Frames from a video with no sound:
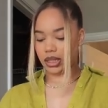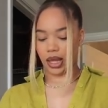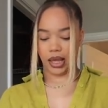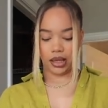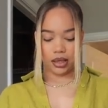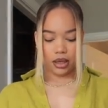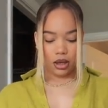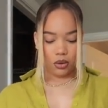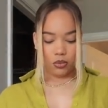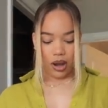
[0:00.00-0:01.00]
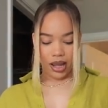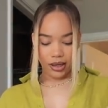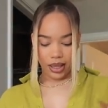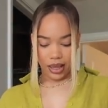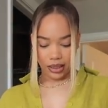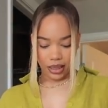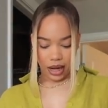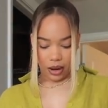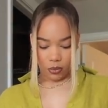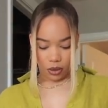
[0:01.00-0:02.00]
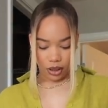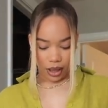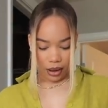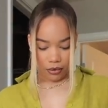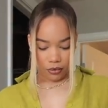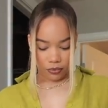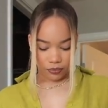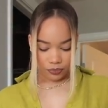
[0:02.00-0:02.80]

Like why the heck did I work out